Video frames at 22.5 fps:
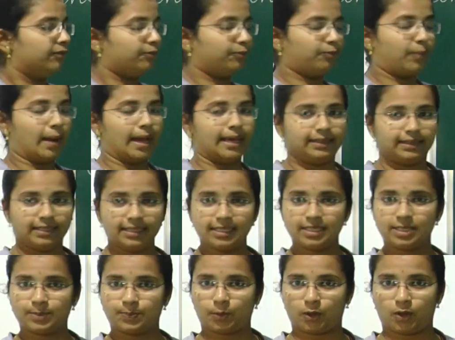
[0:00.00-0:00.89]
by
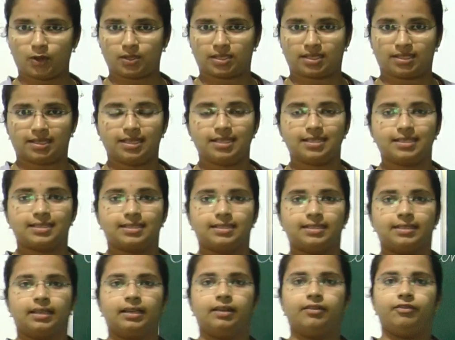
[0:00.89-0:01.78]
this
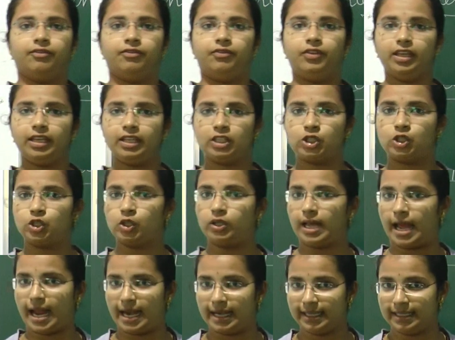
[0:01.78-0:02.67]
process we should
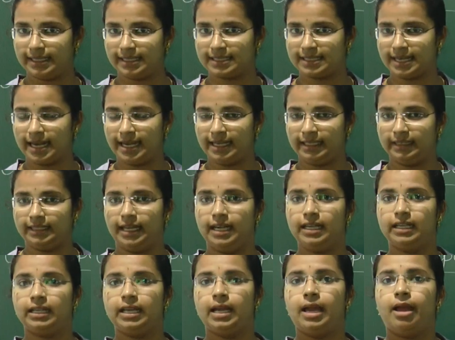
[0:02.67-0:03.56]
understand
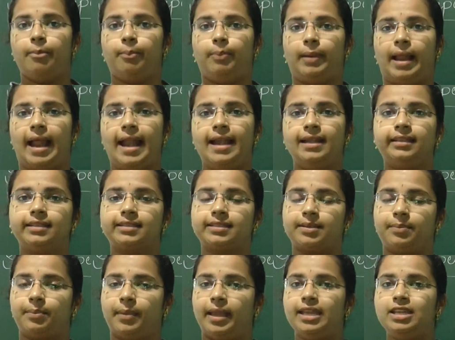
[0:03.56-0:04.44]
that plant is
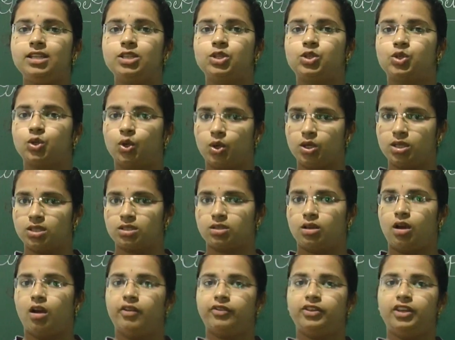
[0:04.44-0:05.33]
the main
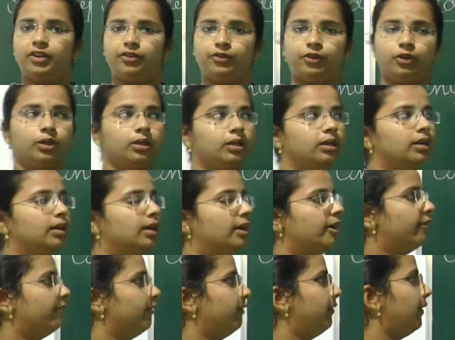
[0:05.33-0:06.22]
source of the food,
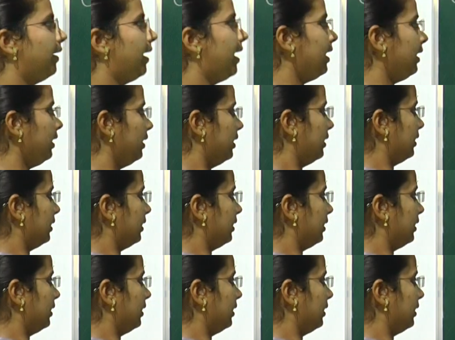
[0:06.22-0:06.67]
where